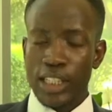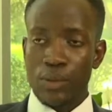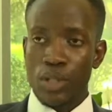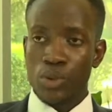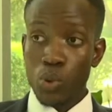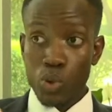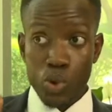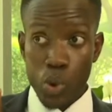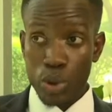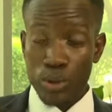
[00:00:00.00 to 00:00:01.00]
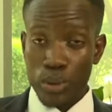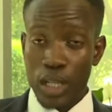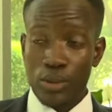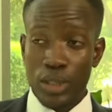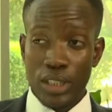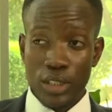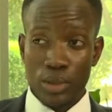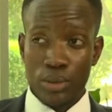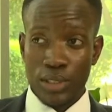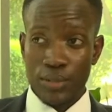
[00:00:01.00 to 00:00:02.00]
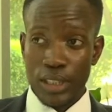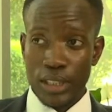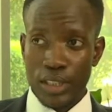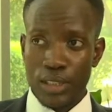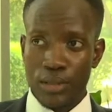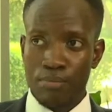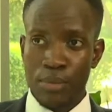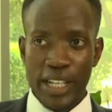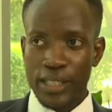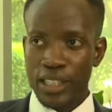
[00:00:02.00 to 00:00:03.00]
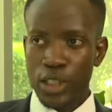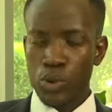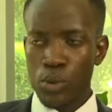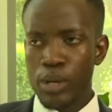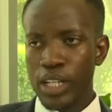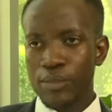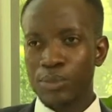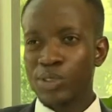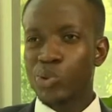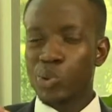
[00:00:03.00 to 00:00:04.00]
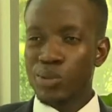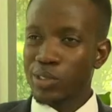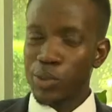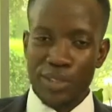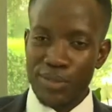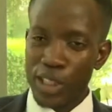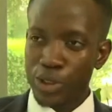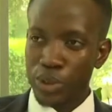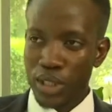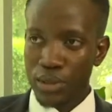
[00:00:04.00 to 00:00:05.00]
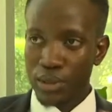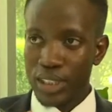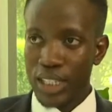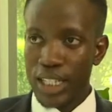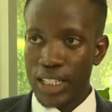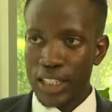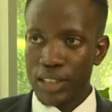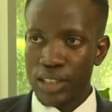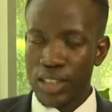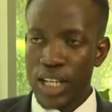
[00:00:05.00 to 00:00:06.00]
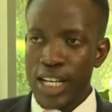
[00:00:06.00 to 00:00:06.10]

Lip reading: They were told not to actually issue dividends by the central bank due to inflation and all these other things.